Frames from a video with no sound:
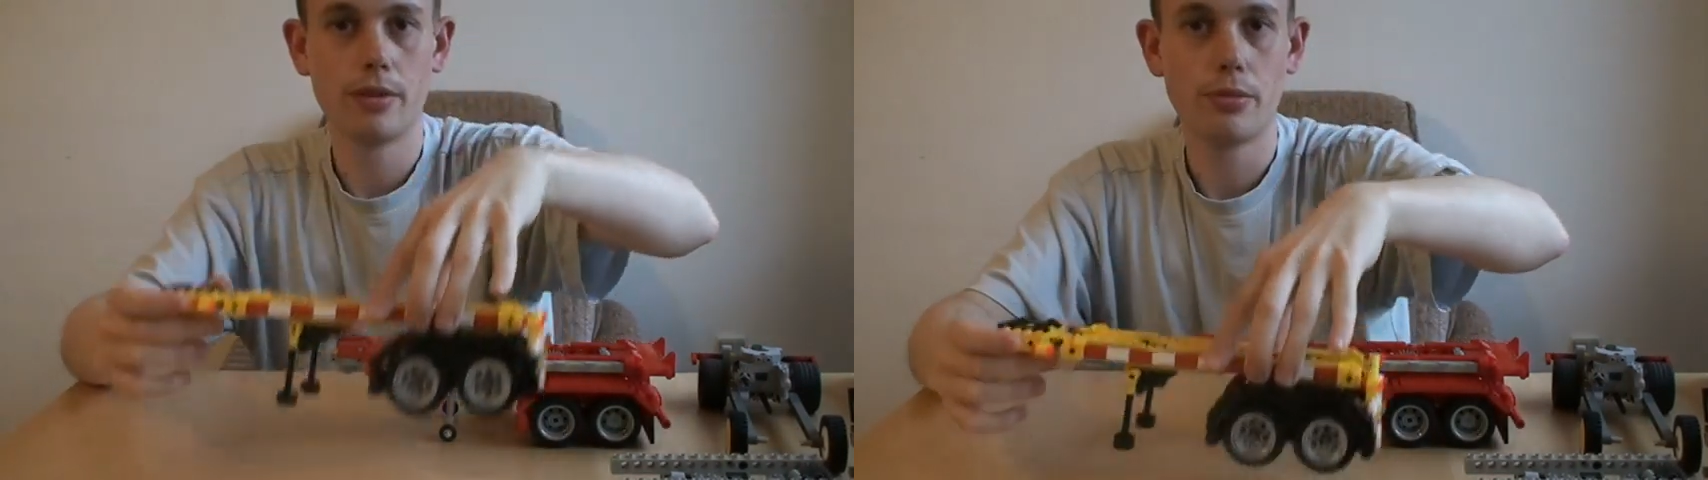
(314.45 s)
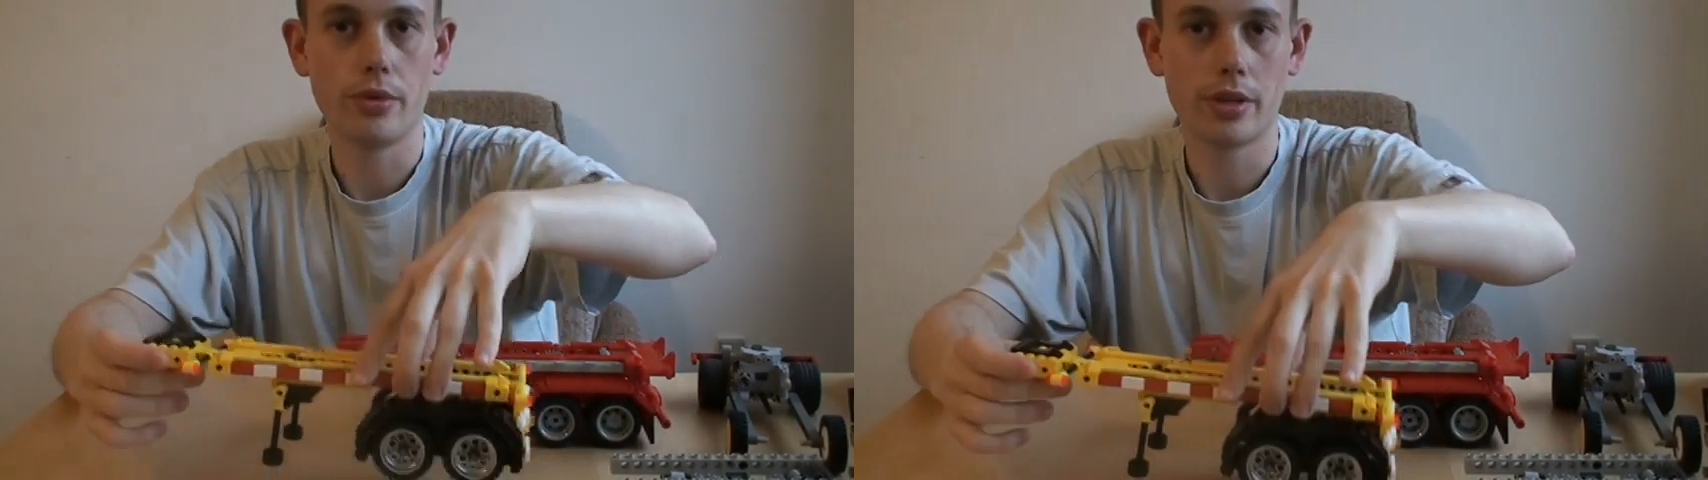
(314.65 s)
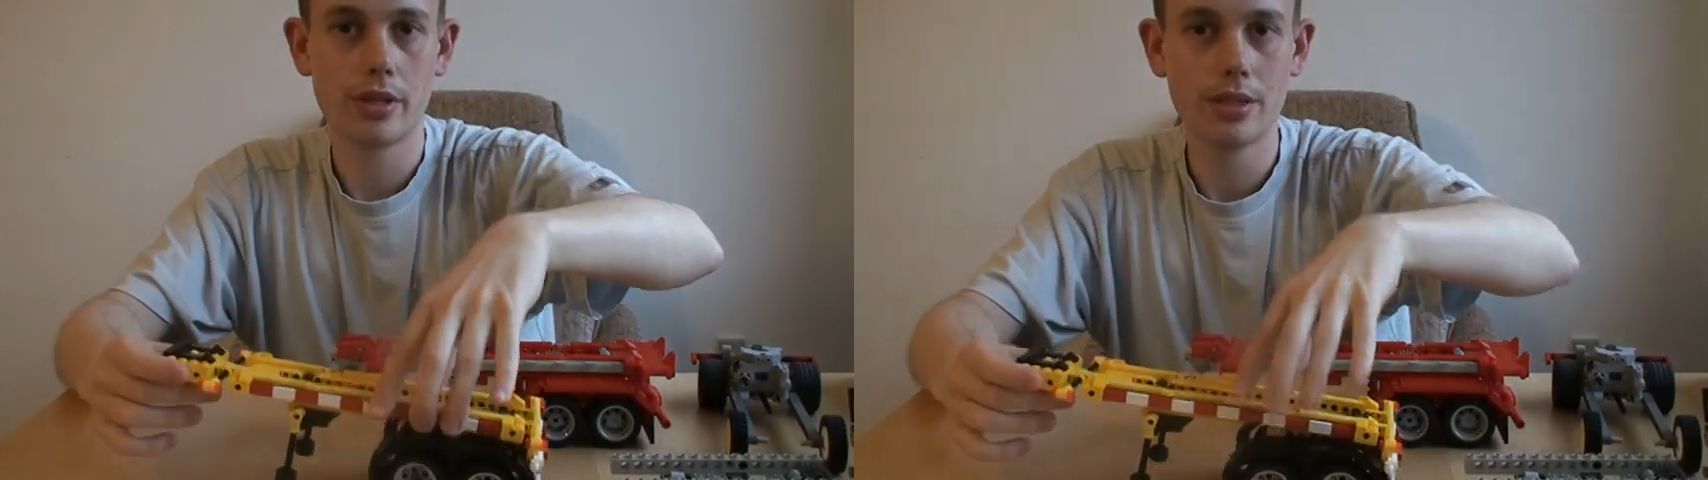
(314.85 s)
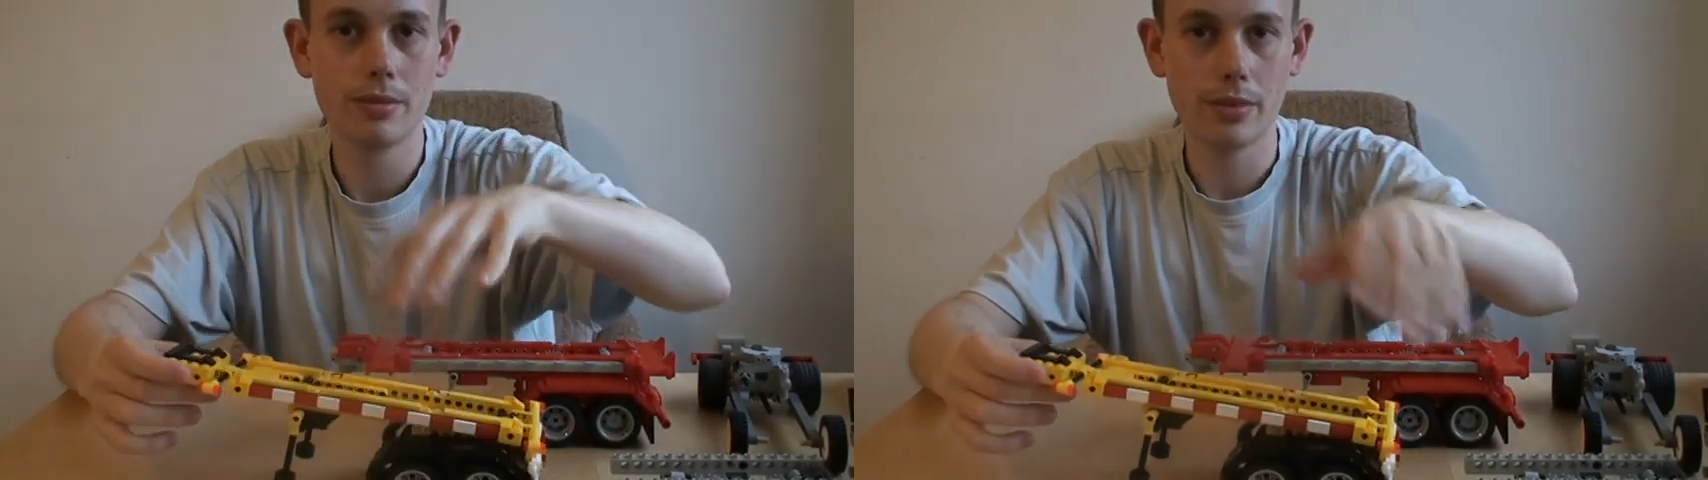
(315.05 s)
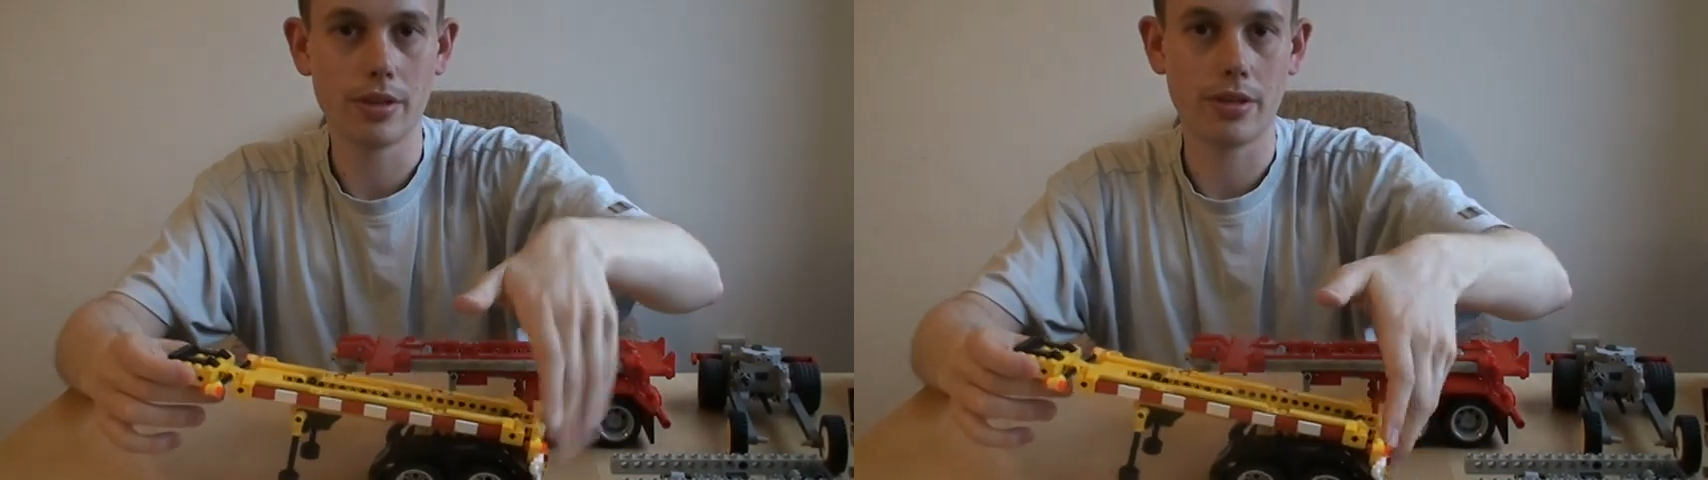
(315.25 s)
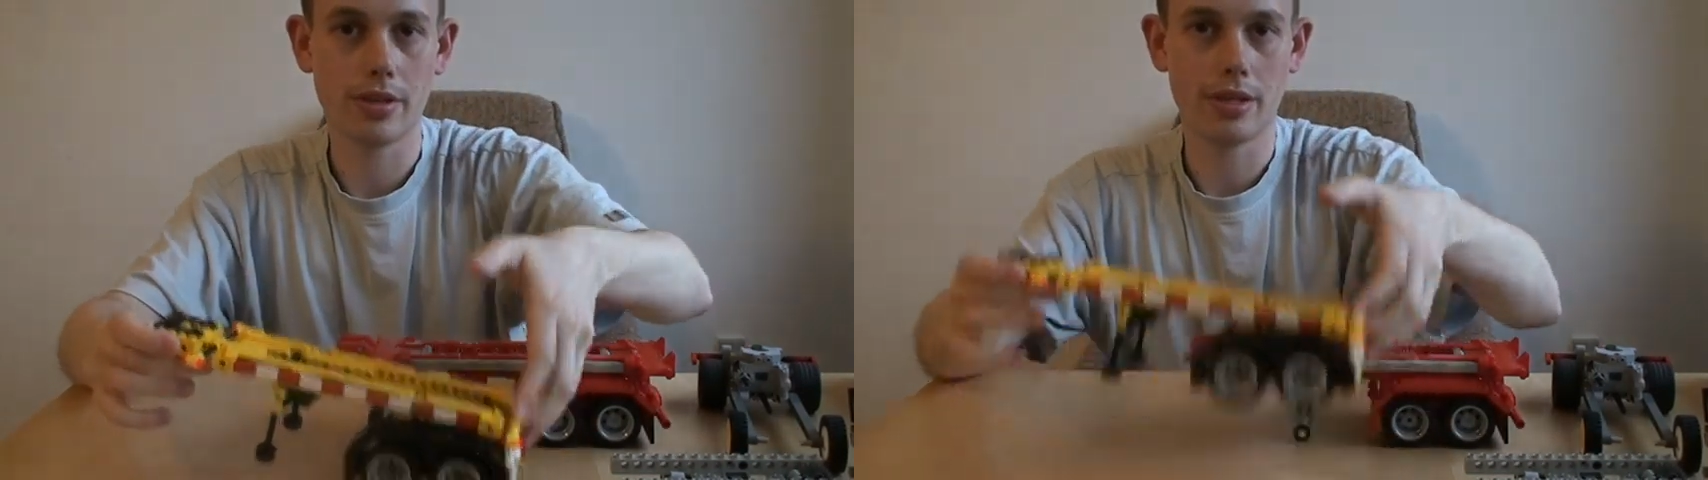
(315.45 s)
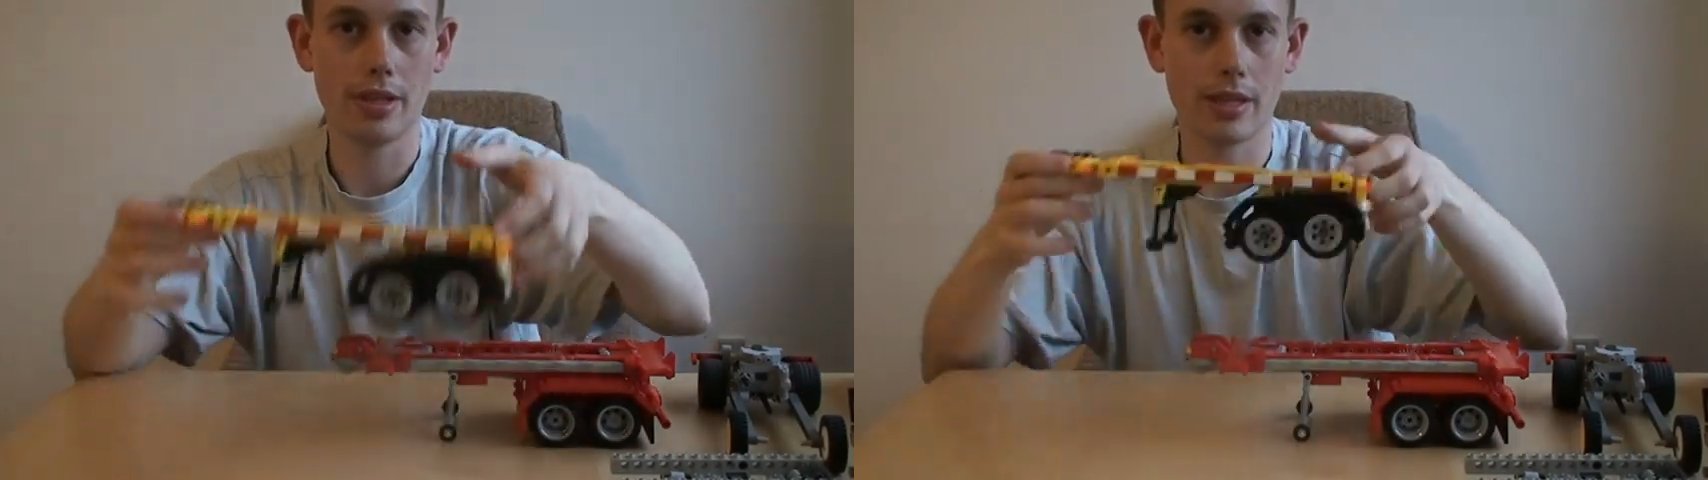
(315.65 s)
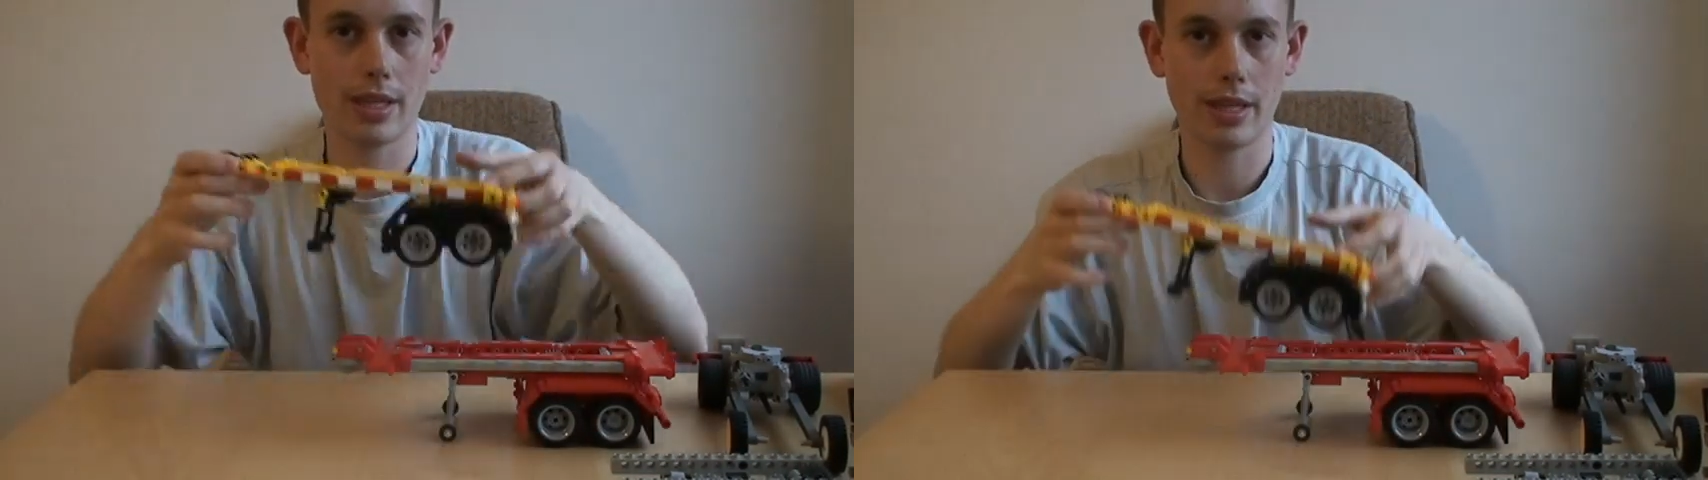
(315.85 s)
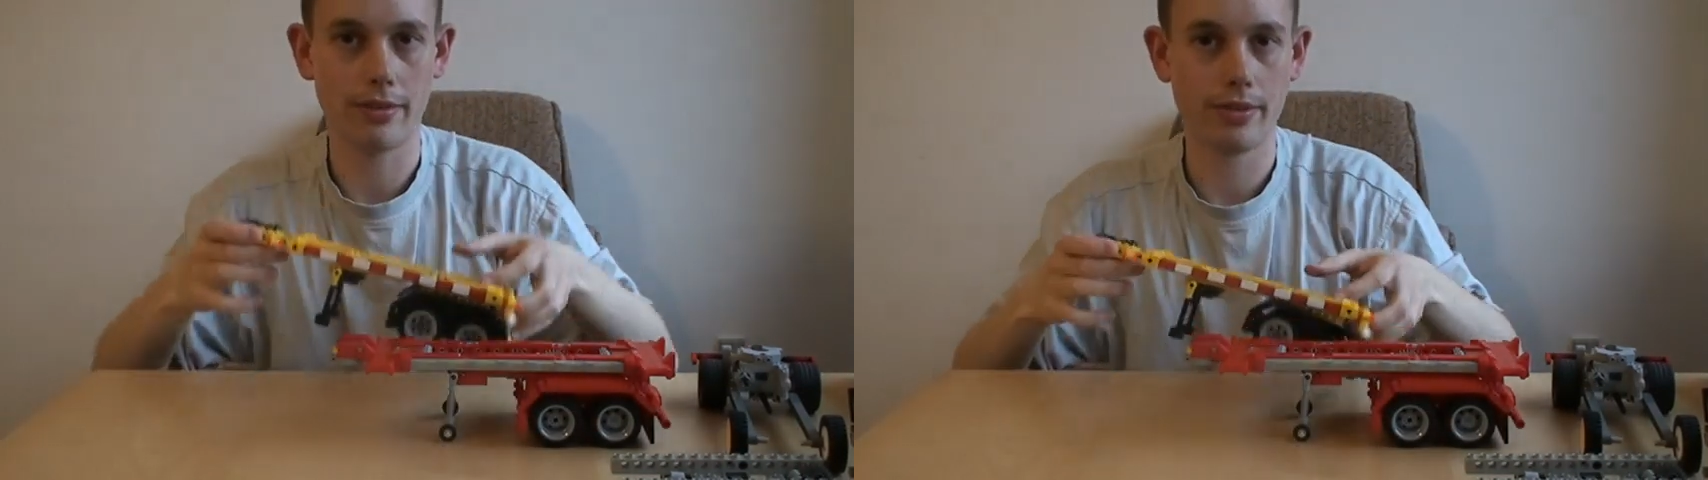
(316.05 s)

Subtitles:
works because it just